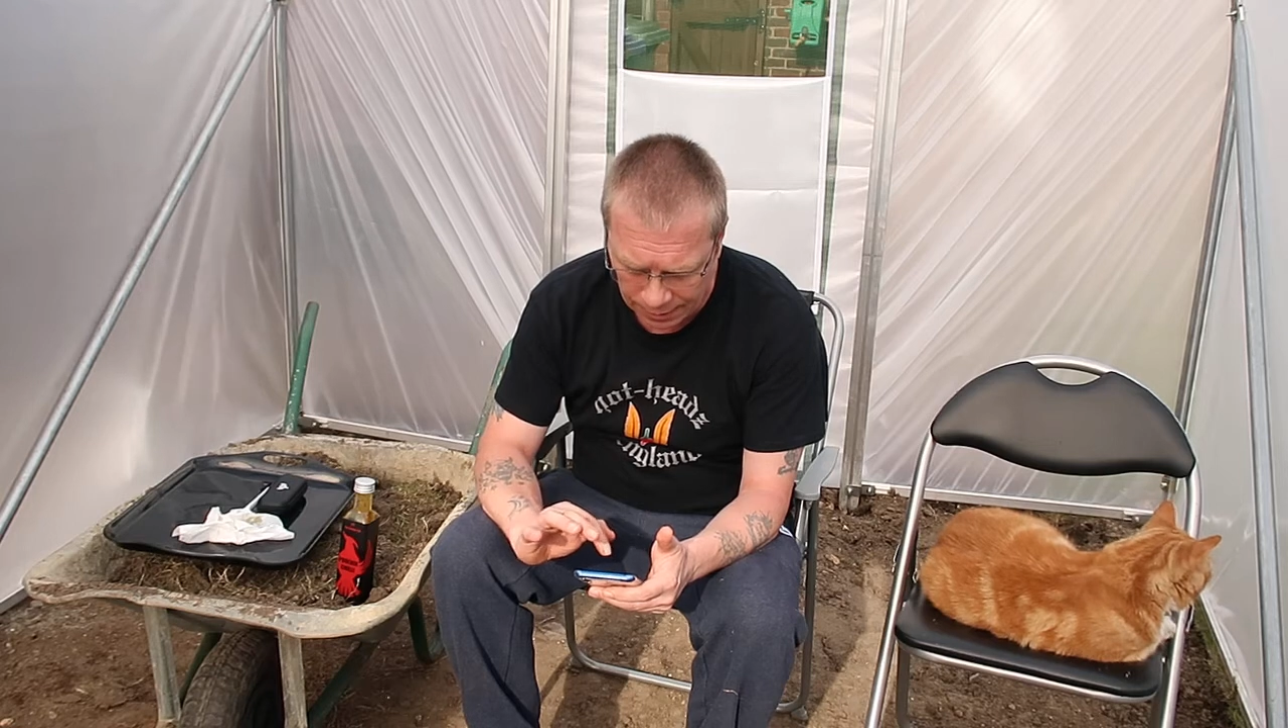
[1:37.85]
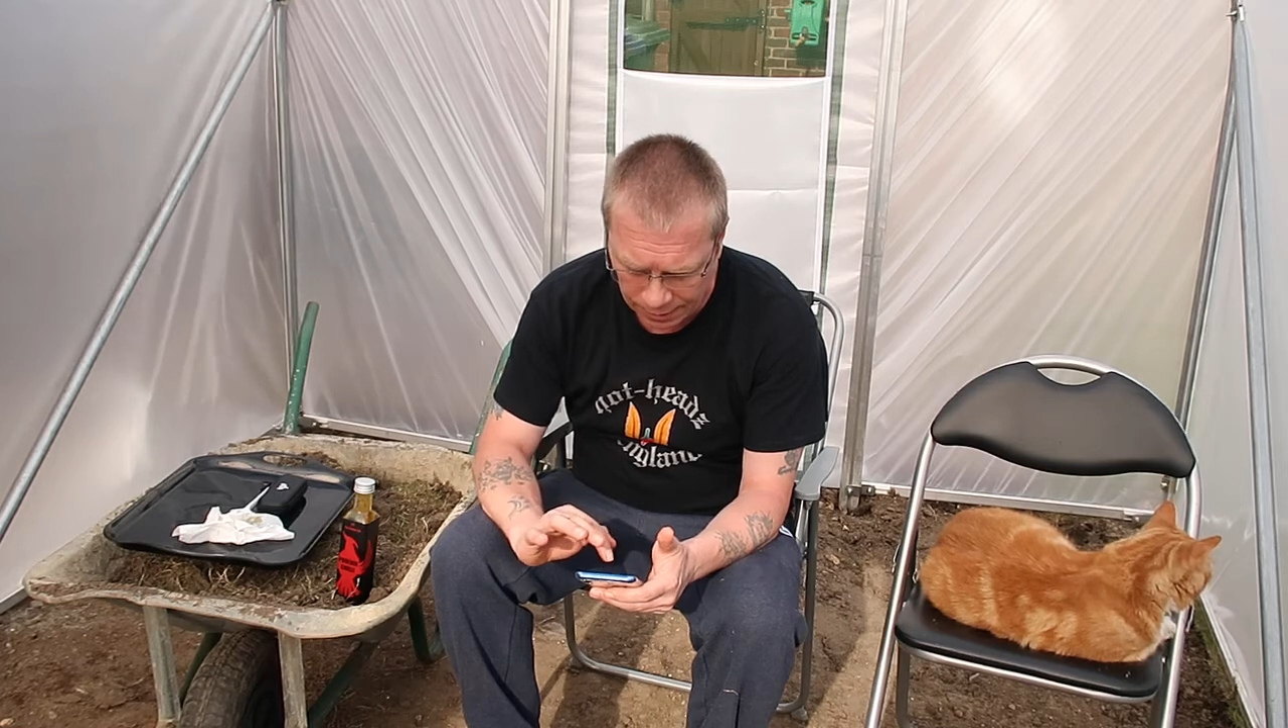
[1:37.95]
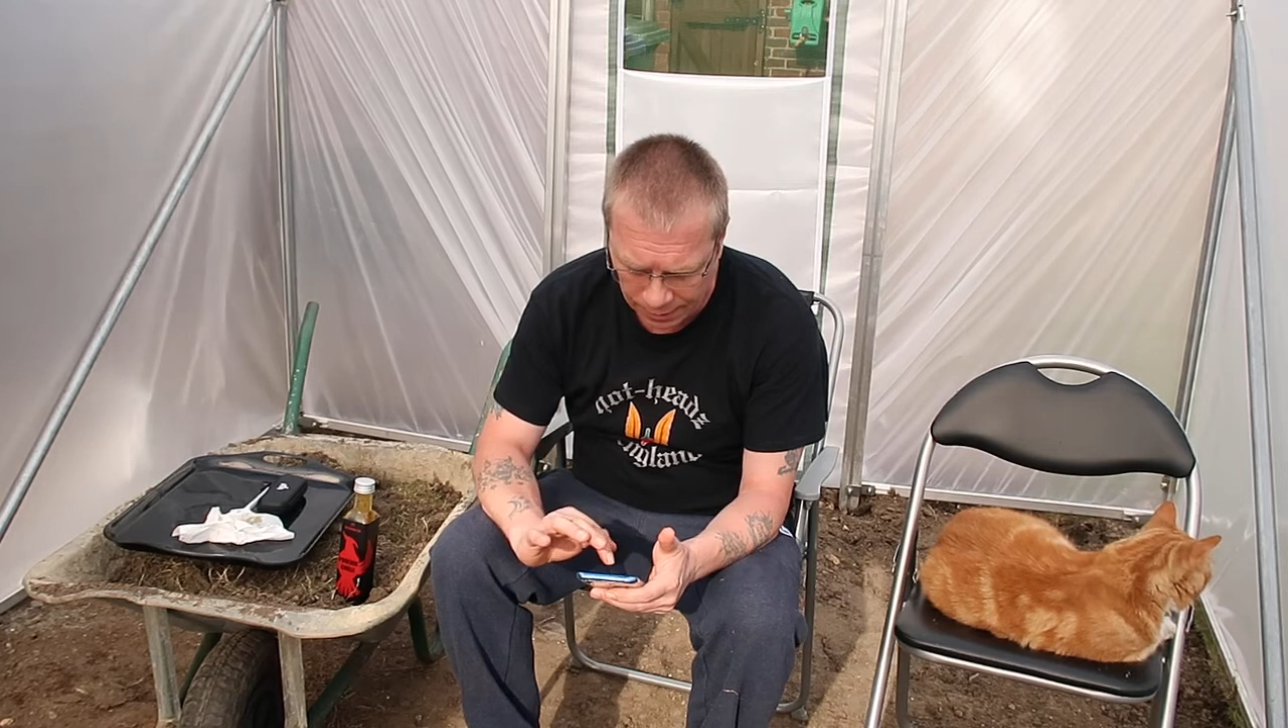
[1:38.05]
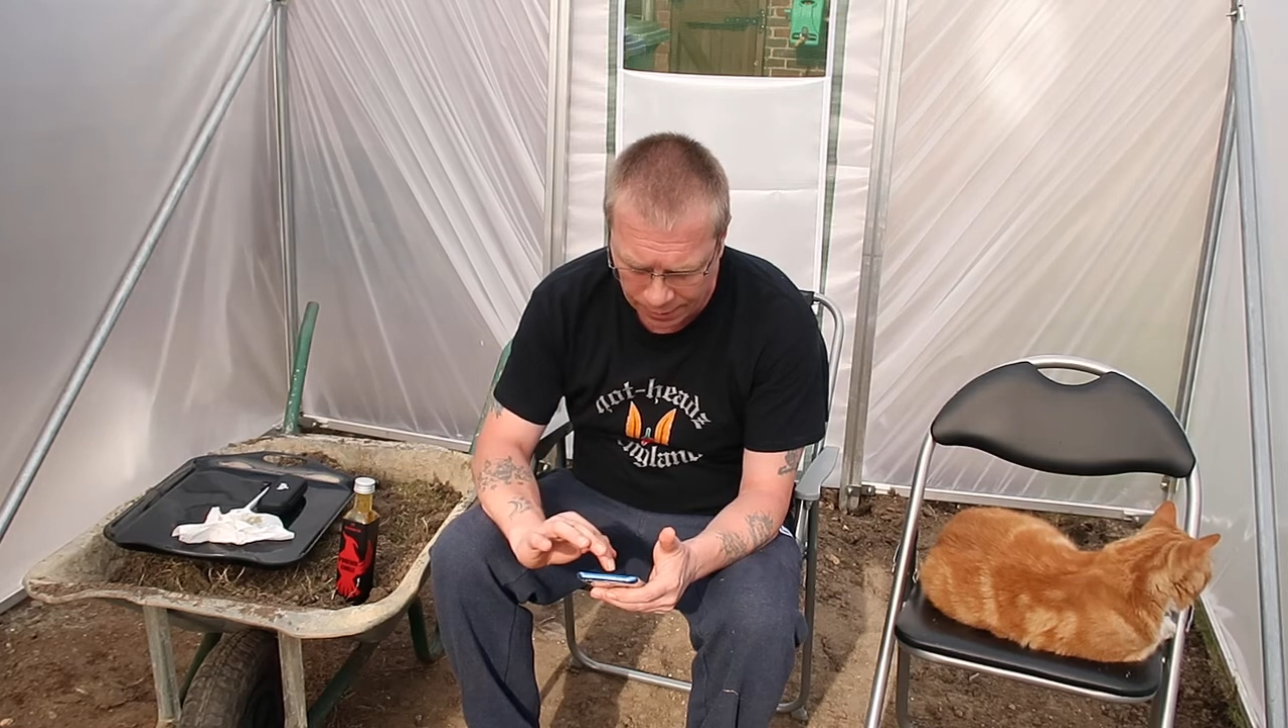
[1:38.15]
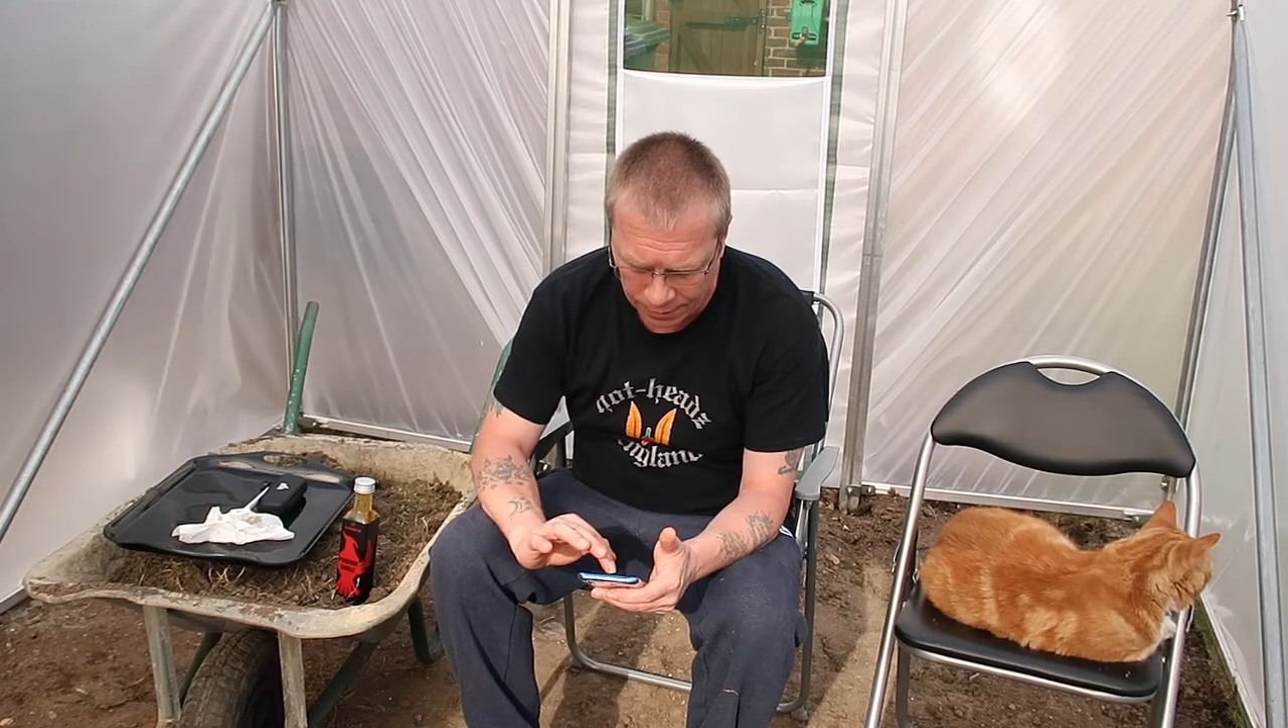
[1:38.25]

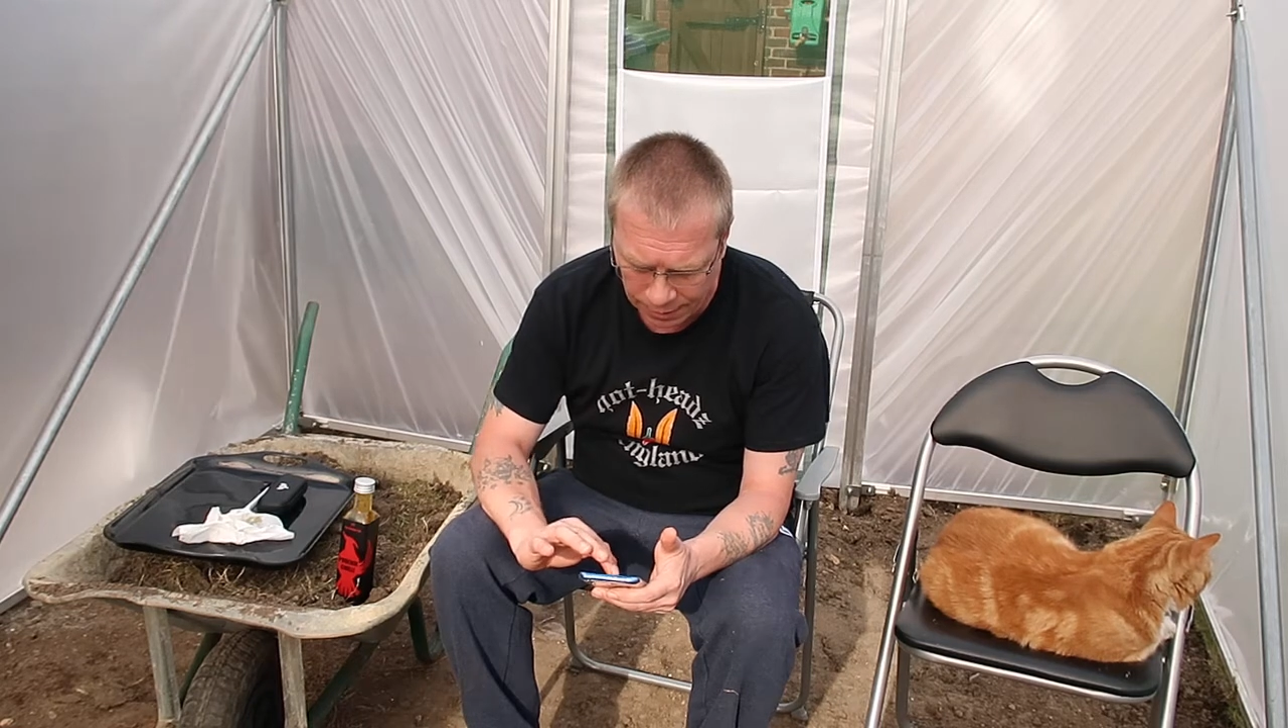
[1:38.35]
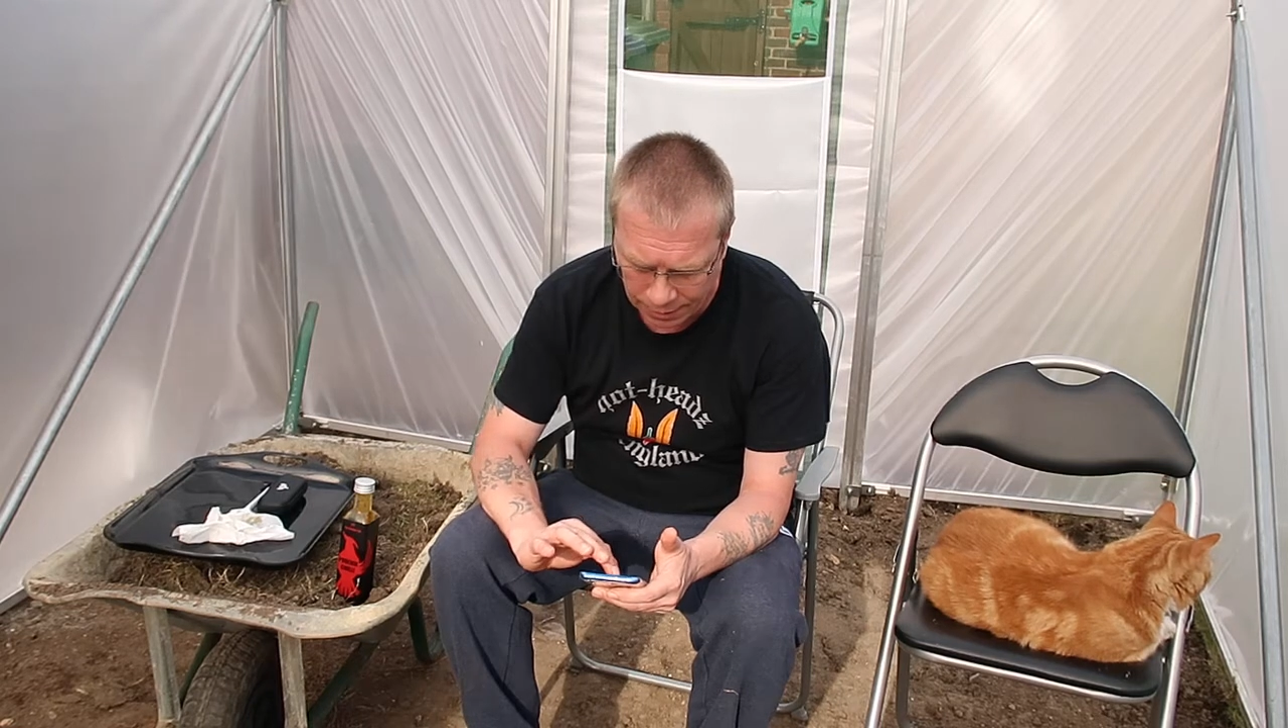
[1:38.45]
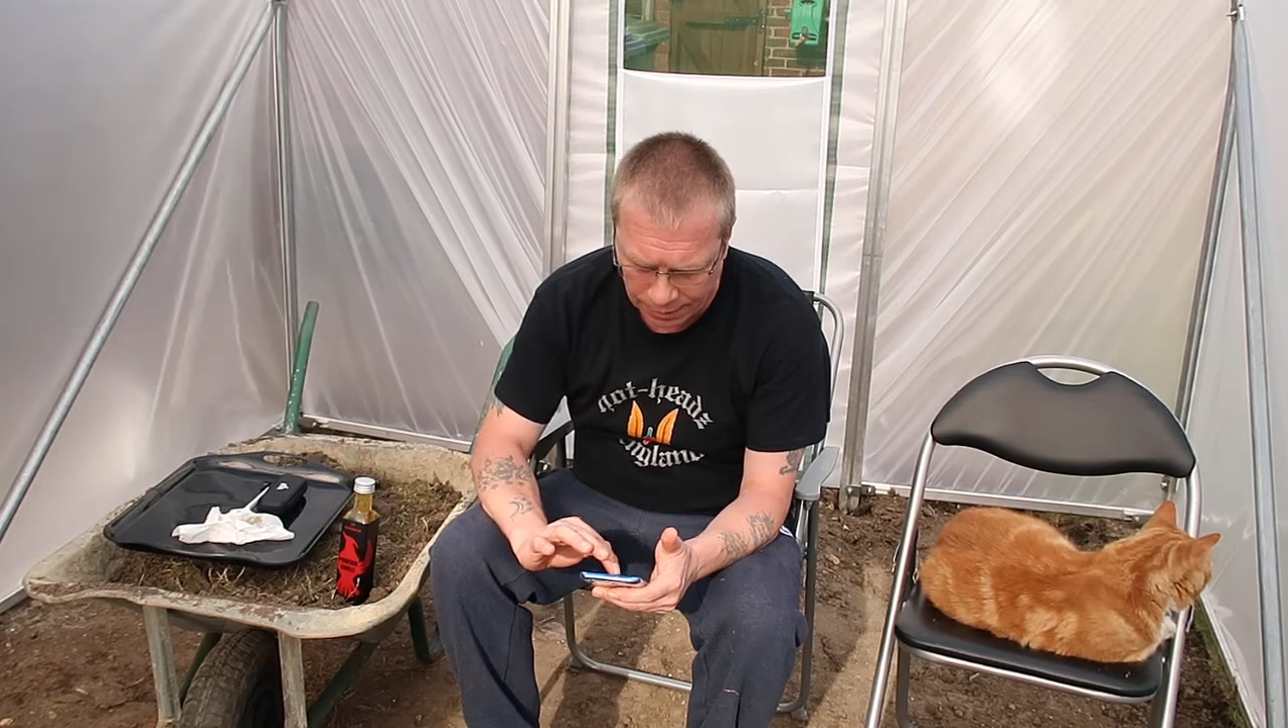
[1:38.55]
the uh,